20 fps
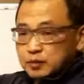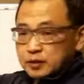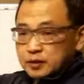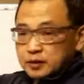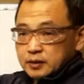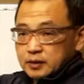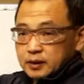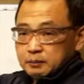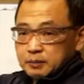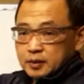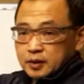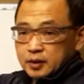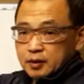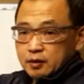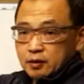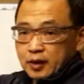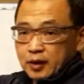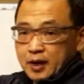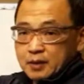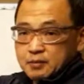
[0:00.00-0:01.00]

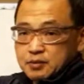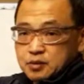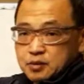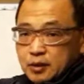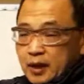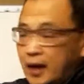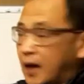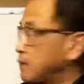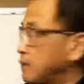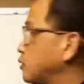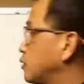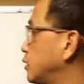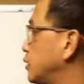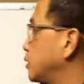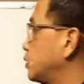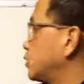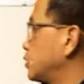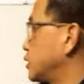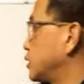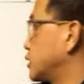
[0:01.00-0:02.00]
particular episode, I'm
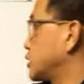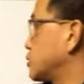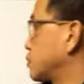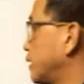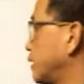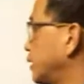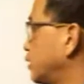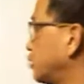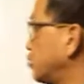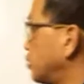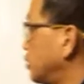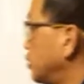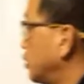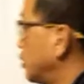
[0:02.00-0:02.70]
going to explain to